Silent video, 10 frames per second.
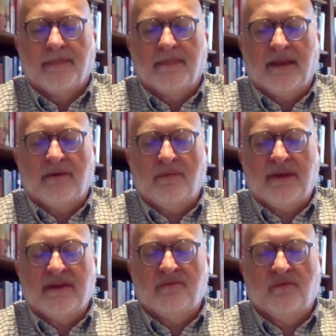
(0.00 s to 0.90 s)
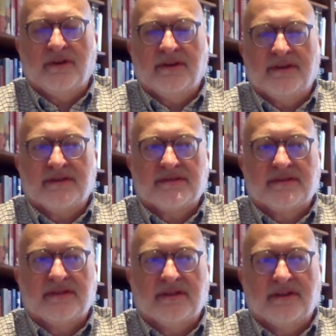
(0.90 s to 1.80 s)
that we have
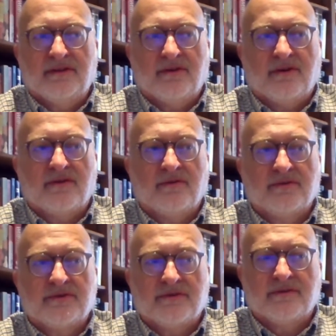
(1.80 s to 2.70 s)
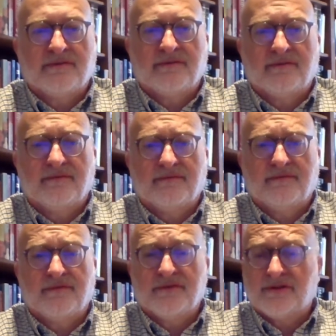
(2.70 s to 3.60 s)
witnessed in our culture
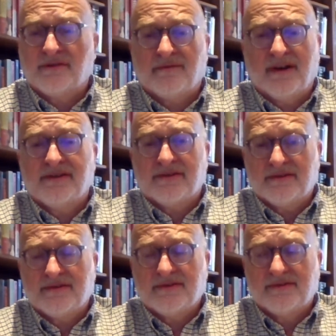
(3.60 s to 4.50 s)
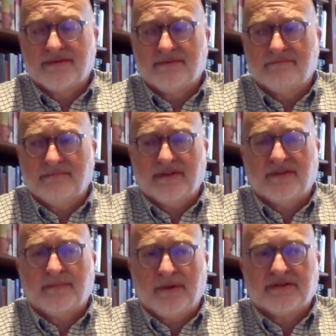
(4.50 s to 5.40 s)
for generations, but
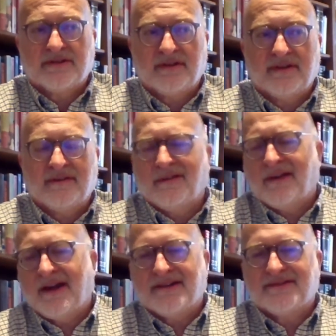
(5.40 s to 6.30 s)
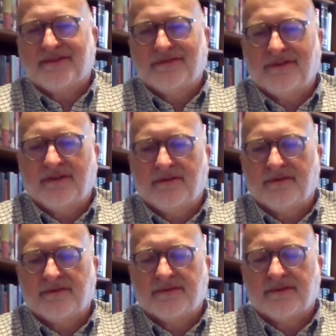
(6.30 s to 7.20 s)
especially in the last two
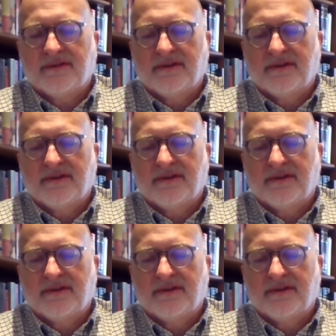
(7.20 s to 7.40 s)
years,